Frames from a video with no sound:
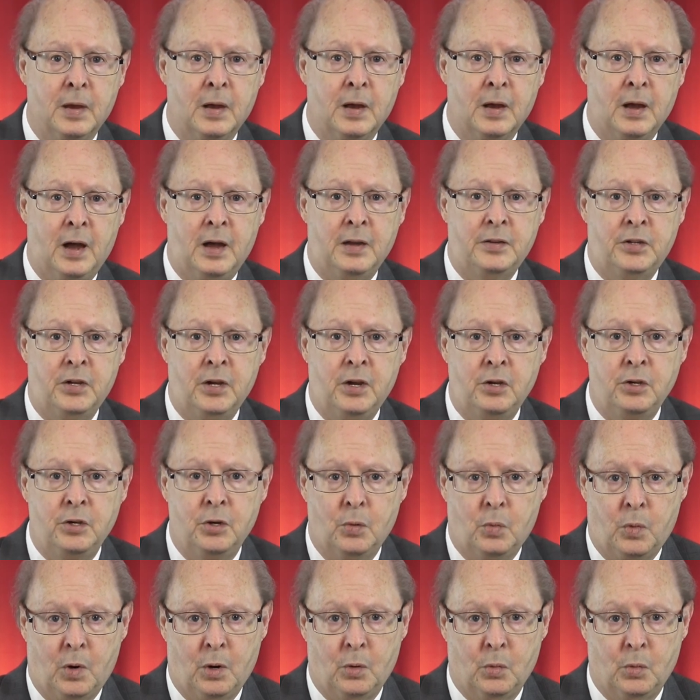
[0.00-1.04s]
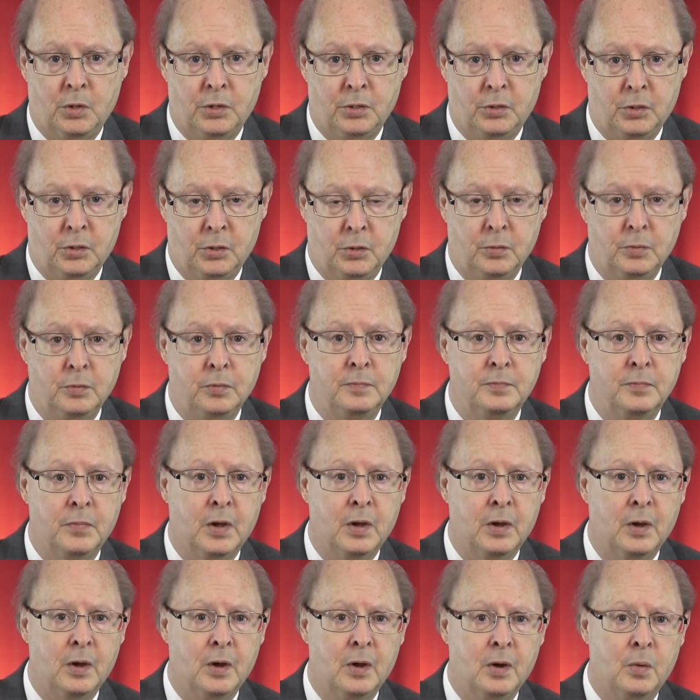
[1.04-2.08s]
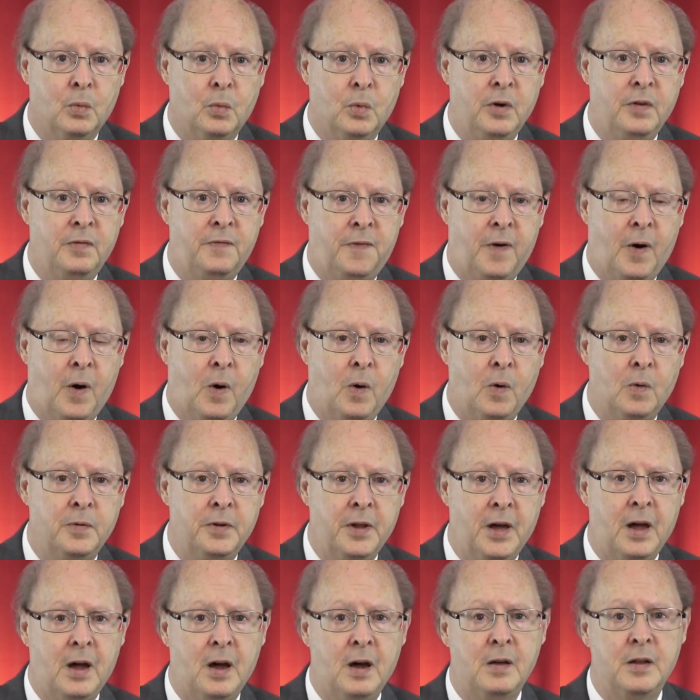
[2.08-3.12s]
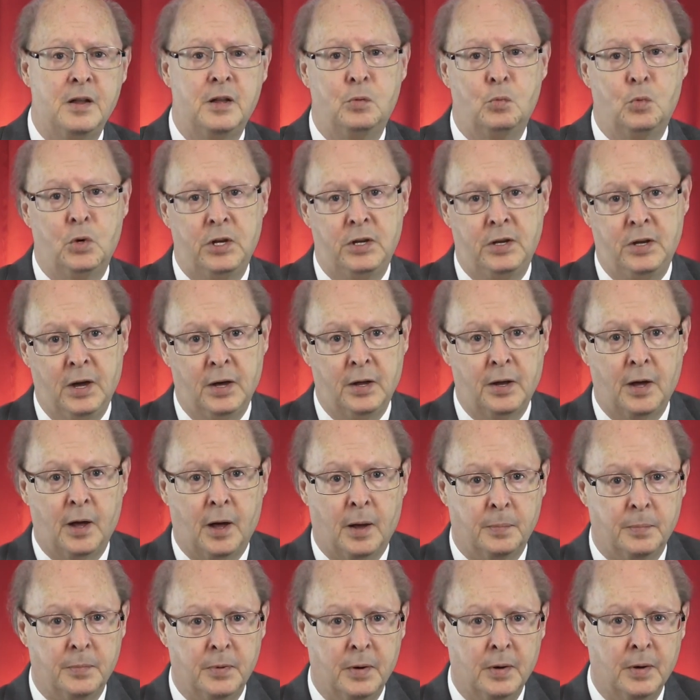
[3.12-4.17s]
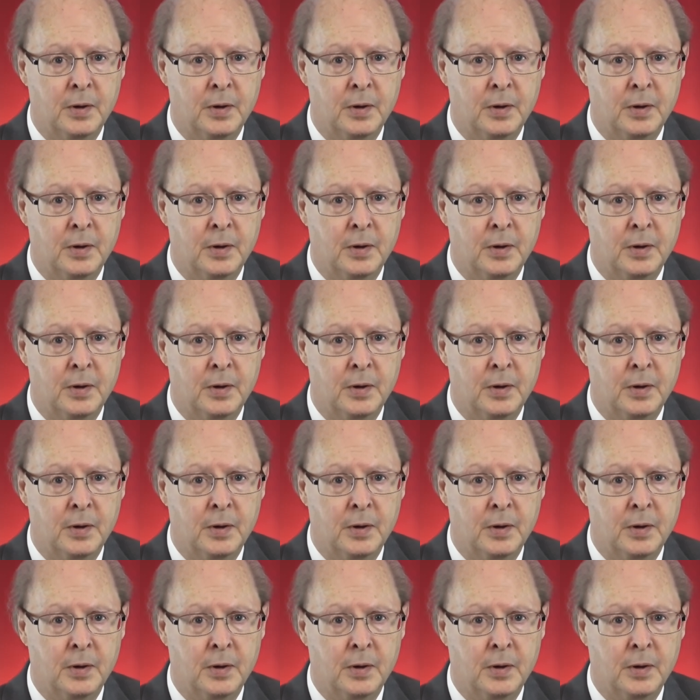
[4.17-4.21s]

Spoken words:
I tell you what we do. We fall down and we get up.